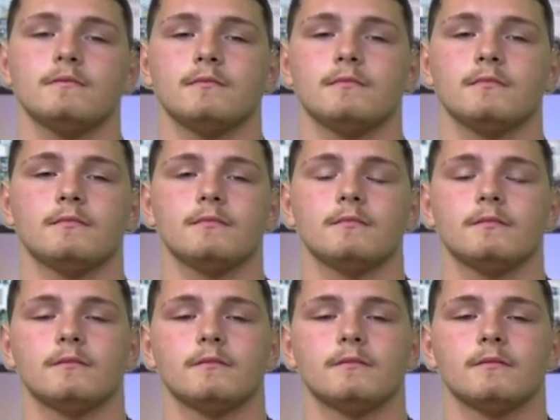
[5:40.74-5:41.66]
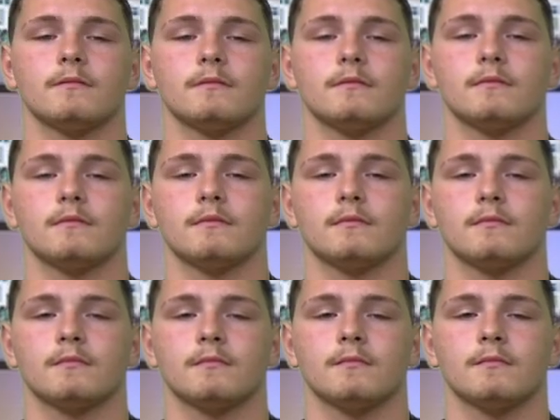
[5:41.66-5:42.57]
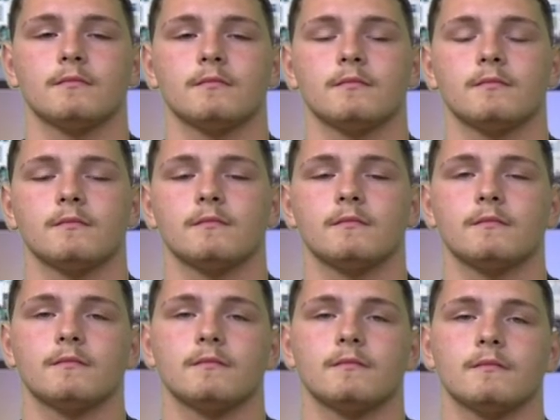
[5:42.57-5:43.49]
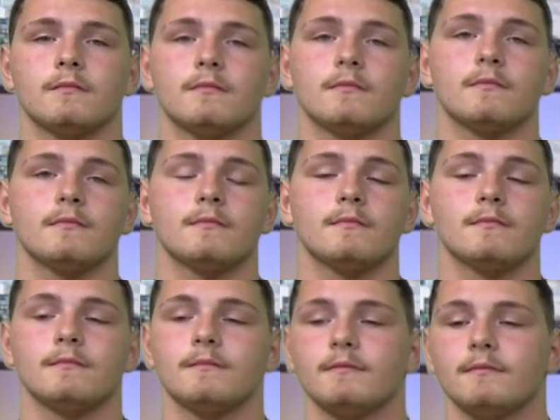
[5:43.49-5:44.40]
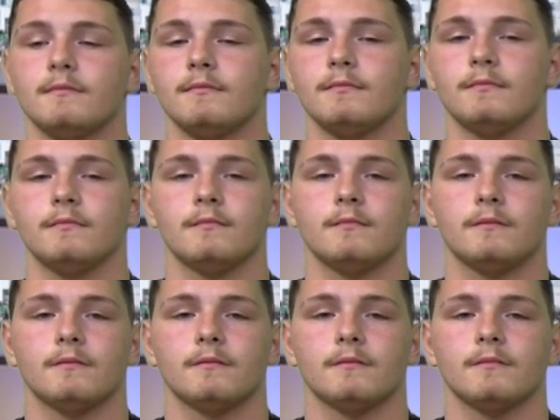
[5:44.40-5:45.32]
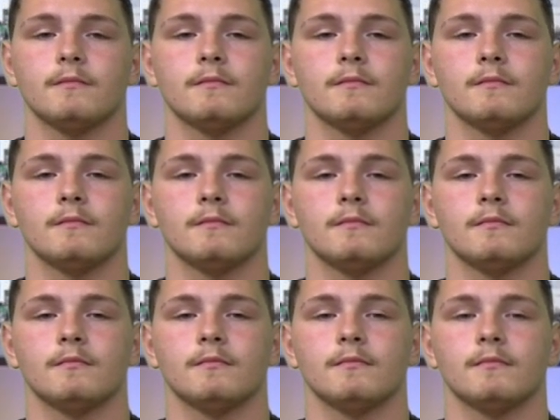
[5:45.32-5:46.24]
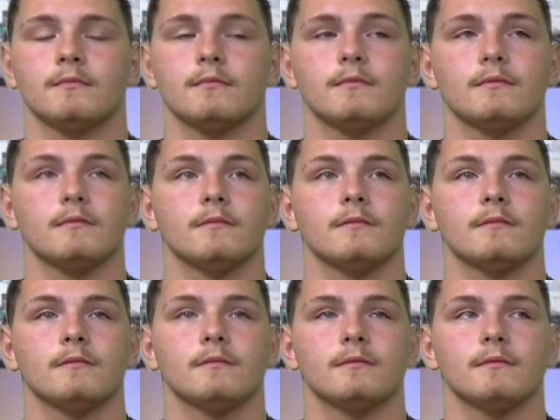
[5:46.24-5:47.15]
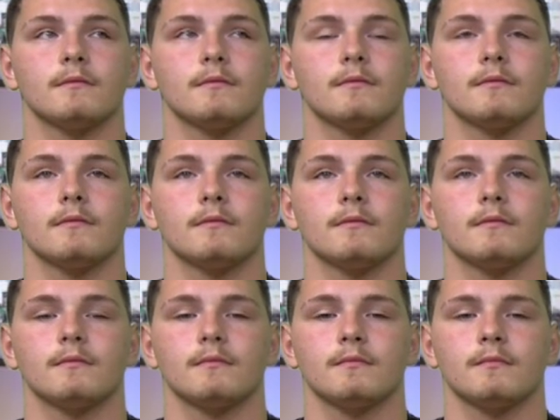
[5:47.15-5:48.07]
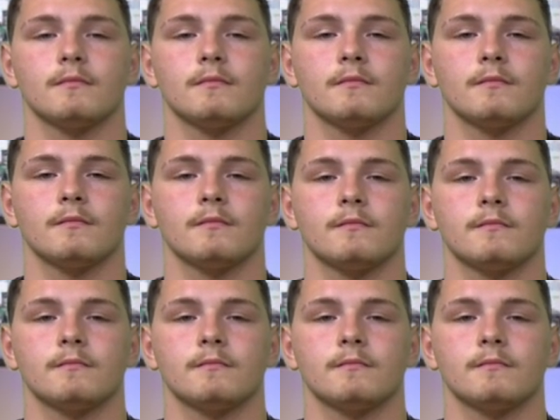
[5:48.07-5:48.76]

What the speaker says: (silent)